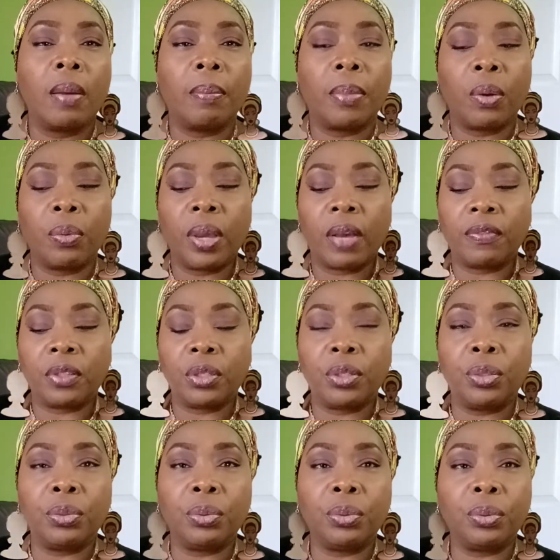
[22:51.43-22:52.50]
but we have to
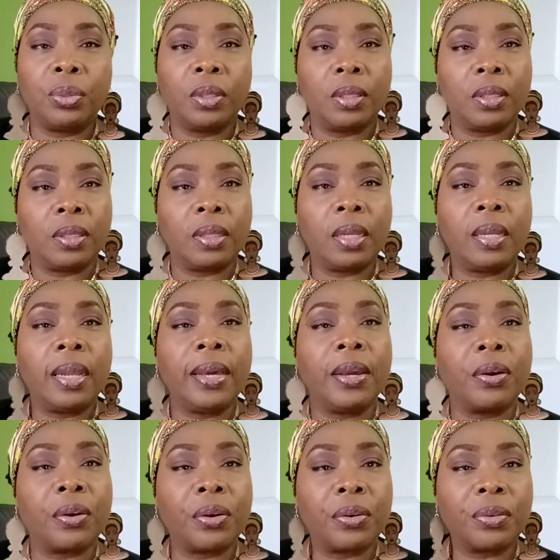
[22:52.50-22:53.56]
do the
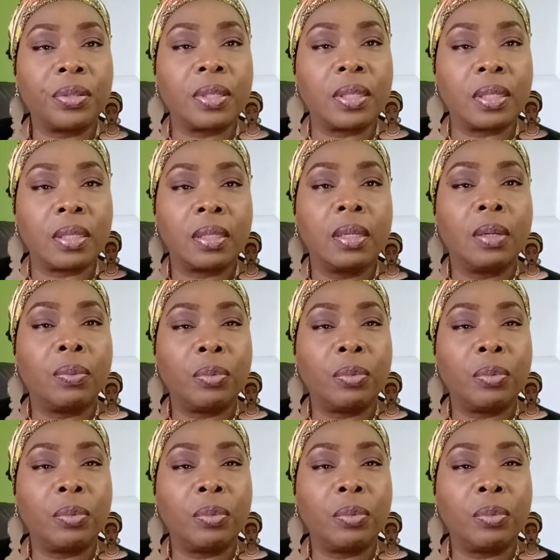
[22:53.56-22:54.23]
layers.